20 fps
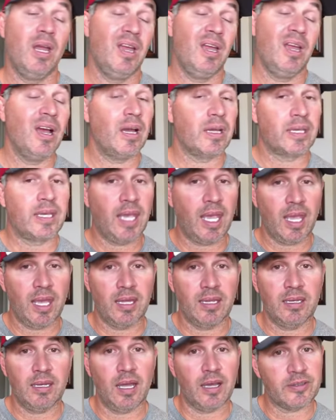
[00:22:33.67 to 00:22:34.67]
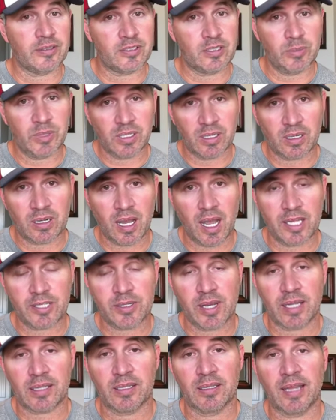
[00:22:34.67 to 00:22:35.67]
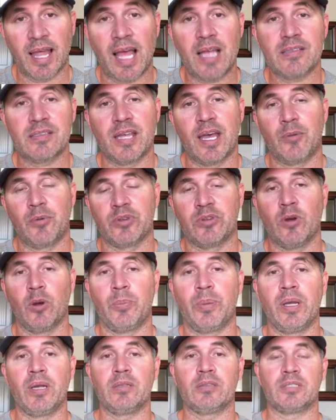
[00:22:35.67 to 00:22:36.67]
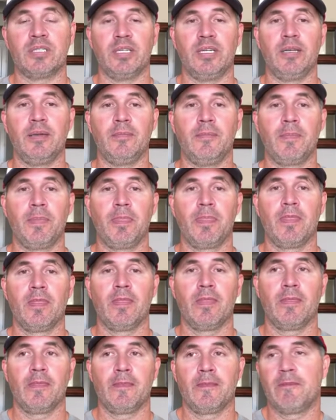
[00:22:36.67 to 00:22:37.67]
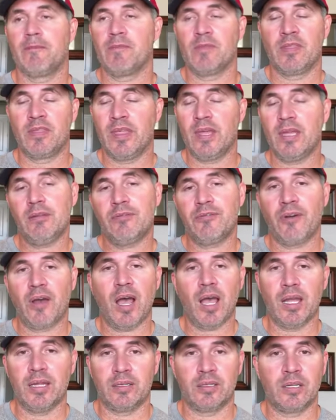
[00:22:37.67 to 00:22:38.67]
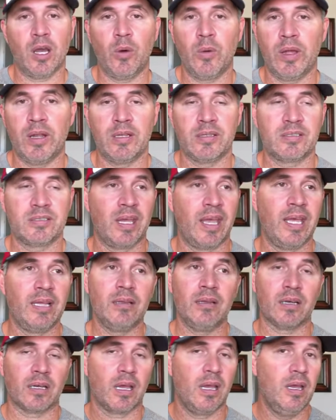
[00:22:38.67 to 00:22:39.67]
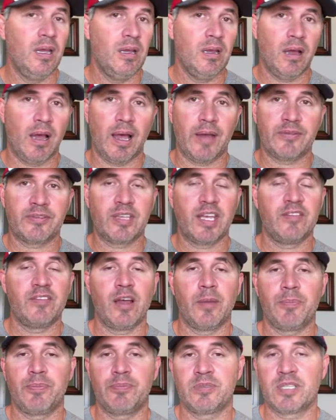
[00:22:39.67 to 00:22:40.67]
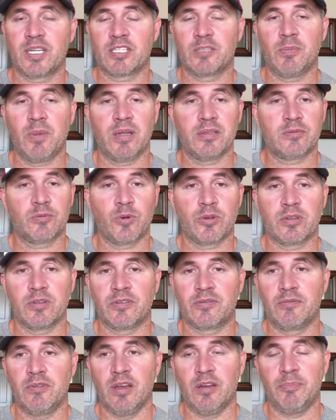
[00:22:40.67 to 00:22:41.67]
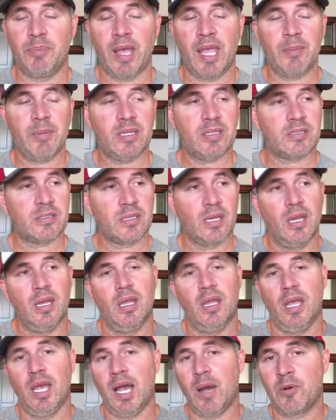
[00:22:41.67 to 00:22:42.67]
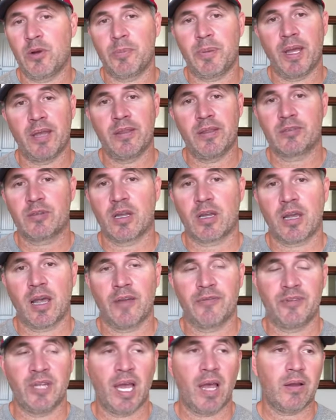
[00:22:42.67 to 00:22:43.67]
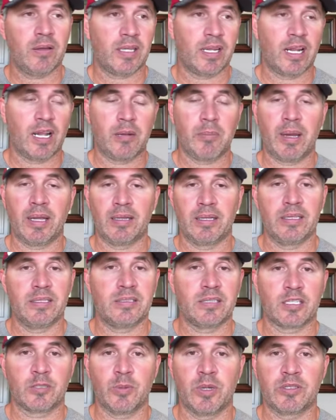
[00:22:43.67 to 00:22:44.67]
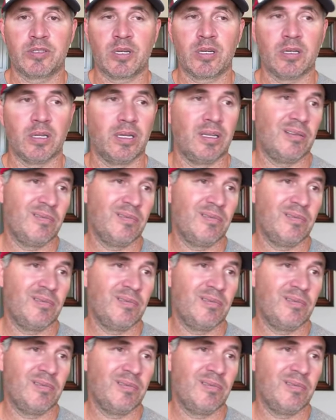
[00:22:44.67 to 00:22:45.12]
again, assuming your contract allows that with no penalty, then fine, go in and say, hey, look, I've saved up 6 months worth of payments. I want to pay this truck off now and get out of my lease 6 months early.